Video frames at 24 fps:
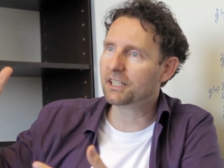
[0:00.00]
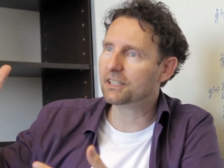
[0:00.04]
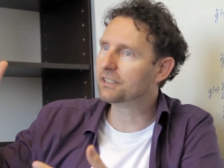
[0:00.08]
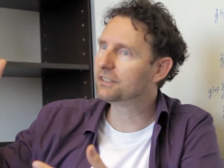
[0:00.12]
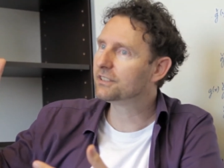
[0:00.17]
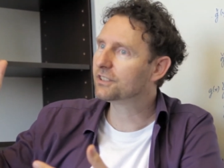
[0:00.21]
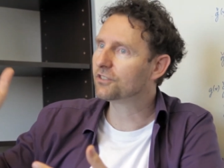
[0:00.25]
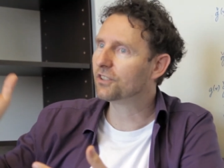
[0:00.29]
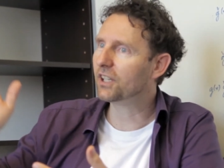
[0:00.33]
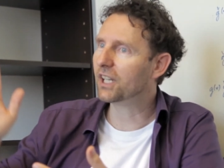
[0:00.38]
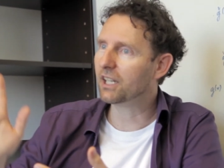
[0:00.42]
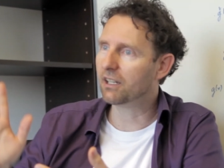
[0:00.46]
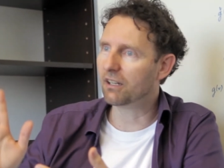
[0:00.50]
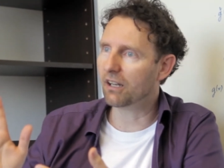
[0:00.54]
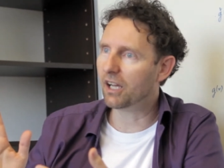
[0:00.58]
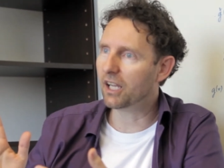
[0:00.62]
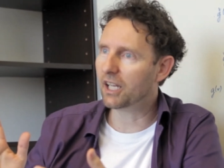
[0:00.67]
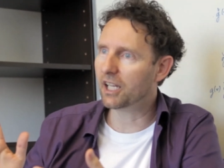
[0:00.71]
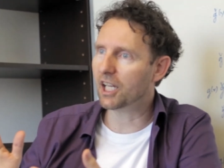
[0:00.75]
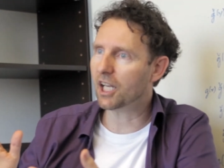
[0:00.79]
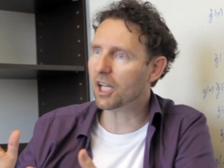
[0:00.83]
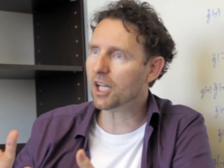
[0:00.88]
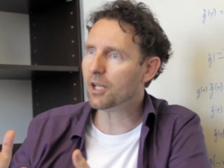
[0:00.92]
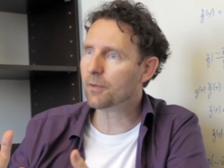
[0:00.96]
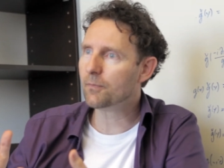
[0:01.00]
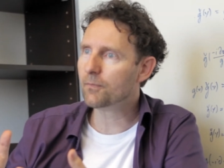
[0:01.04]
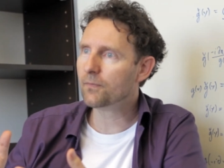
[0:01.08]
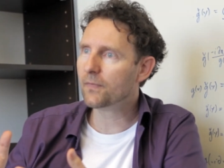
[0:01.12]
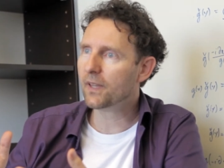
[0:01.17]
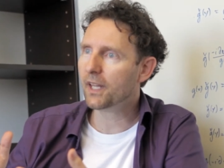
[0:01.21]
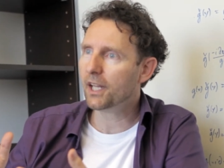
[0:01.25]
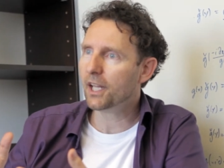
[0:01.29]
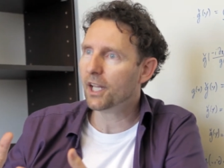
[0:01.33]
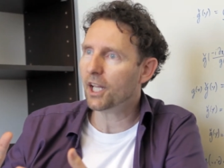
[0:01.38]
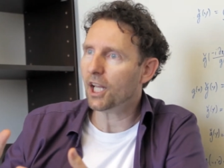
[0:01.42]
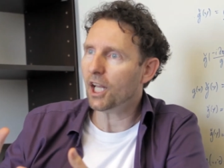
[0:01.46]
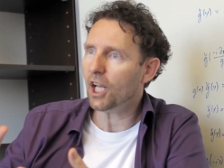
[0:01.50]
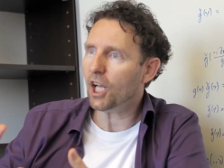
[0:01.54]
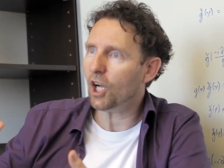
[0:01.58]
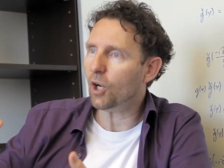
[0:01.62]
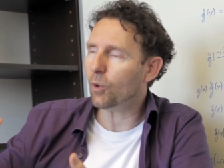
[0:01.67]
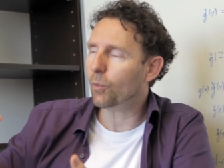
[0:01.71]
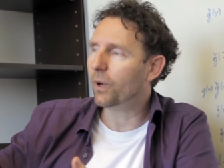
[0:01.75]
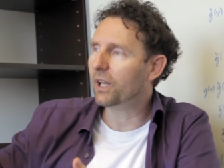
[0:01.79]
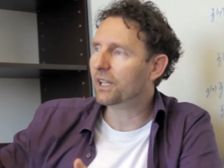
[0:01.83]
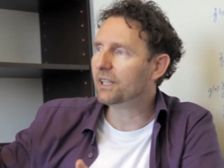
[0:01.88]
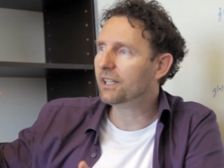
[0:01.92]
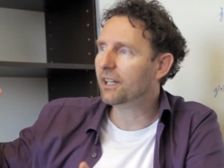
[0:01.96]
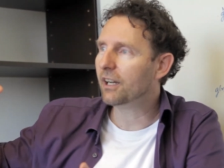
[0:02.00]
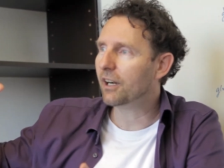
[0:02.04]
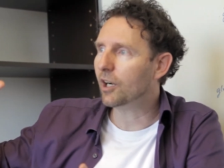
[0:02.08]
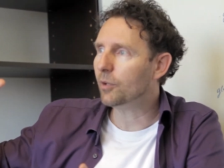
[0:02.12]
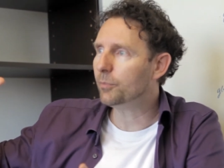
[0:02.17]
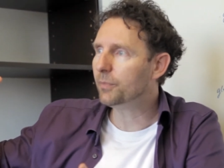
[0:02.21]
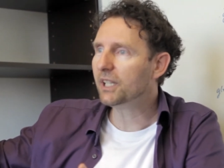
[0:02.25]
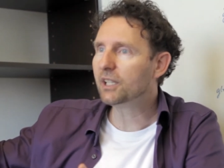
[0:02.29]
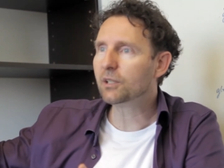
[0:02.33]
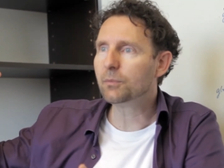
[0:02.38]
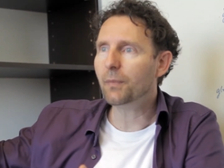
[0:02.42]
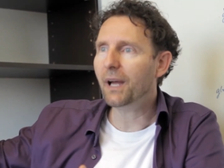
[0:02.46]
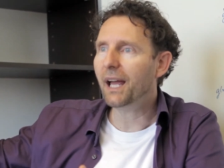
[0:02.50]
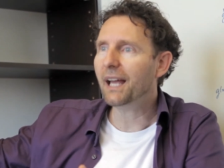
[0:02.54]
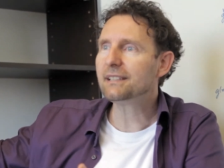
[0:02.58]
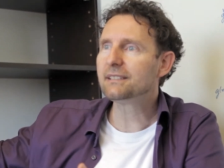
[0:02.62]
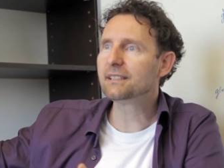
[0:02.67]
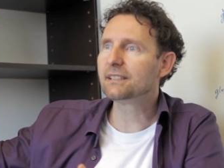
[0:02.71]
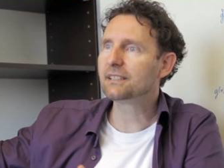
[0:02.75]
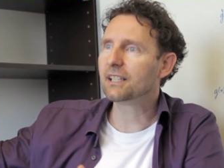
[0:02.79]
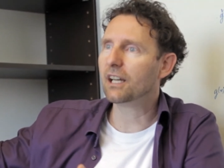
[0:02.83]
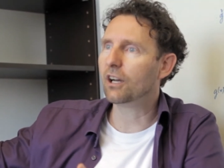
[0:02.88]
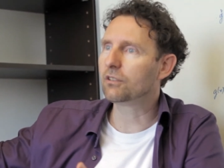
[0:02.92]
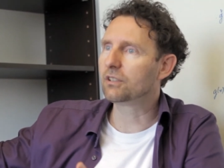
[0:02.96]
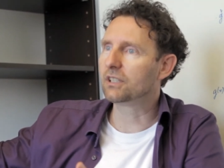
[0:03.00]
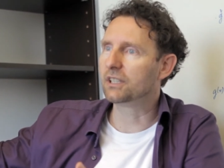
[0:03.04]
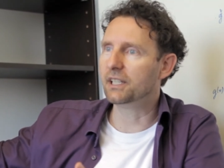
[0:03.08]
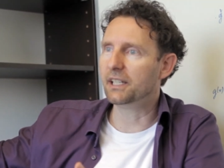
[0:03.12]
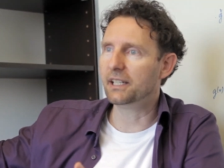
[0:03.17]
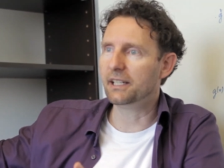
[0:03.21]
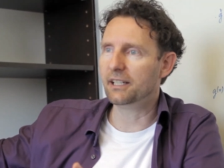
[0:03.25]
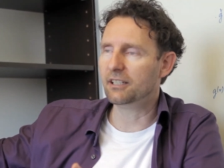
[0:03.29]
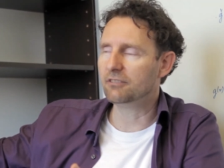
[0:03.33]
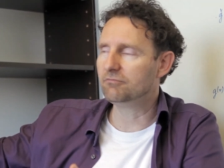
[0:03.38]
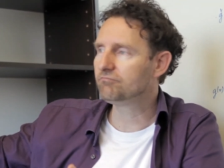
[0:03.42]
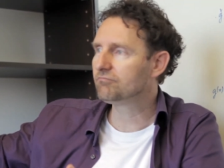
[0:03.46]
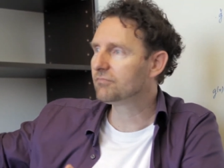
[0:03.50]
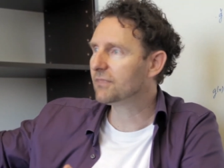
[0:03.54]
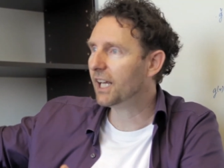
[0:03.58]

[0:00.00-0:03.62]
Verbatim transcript: in a straight line. When there are big masses out there,